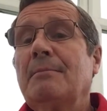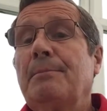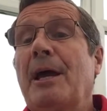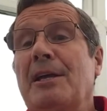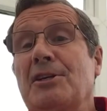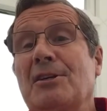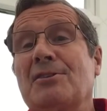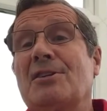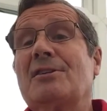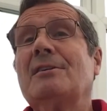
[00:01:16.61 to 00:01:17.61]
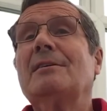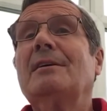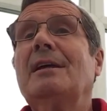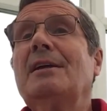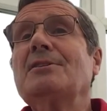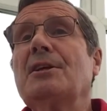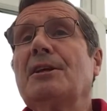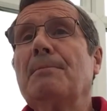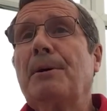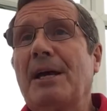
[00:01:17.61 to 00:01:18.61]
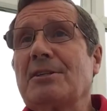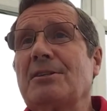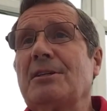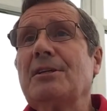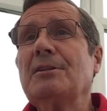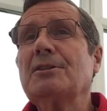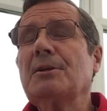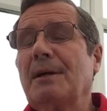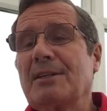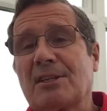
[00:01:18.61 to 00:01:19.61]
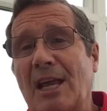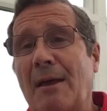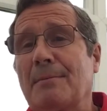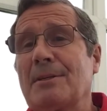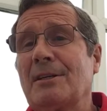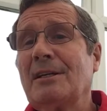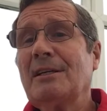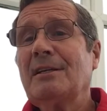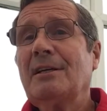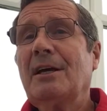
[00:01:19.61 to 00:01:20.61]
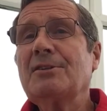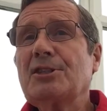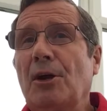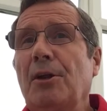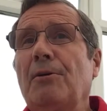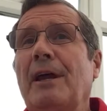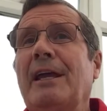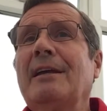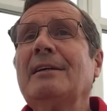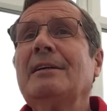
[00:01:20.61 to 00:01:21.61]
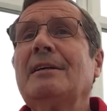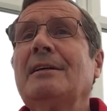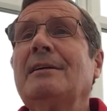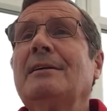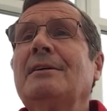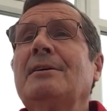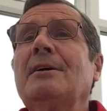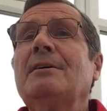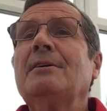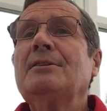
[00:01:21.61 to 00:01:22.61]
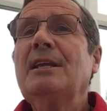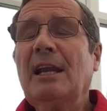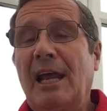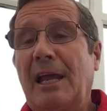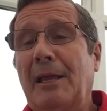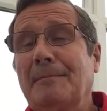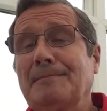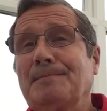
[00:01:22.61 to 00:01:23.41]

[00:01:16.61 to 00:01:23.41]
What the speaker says: Patience is the capacity to accept and tolerate delay.